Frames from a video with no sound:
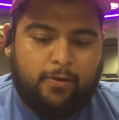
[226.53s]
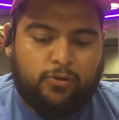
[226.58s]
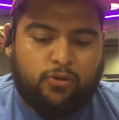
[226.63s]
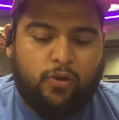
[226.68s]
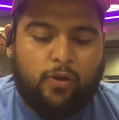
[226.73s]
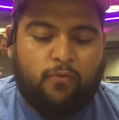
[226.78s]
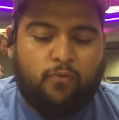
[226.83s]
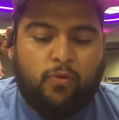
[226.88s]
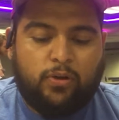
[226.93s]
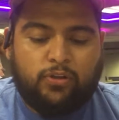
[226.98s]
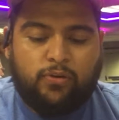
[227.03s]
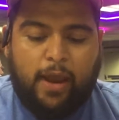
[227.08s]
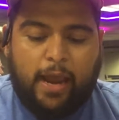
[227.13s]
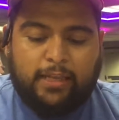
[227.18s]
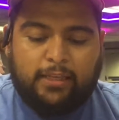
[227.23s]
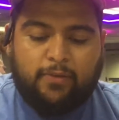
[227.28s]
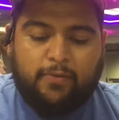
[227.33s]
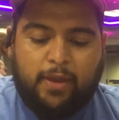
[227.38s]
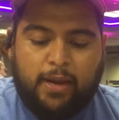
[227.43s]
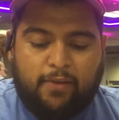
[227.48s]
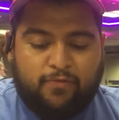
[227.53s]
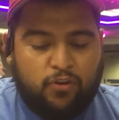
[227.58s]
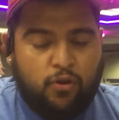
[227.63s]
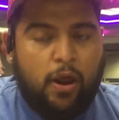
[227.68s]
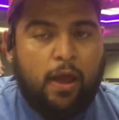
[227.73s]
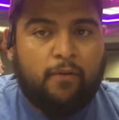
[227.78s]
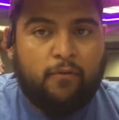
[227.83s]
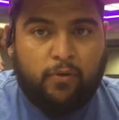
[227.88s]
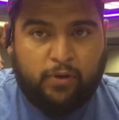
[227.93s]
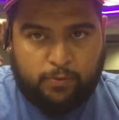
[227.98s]
So if once you activate it, if they
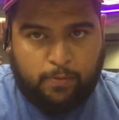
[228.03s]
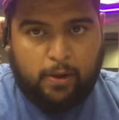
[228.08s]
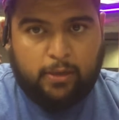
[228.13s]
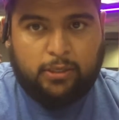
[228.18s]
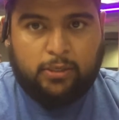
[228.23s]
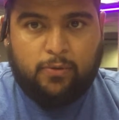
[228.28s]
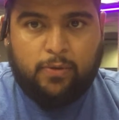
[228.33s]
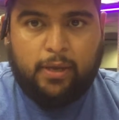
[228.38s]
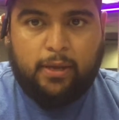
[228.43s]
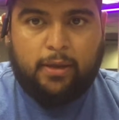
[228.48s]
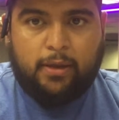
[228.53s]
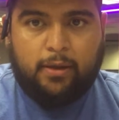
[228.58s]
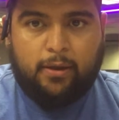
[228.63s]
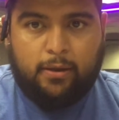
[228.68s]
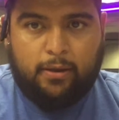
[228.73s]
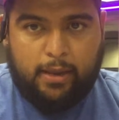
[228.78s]
don't have a response to it,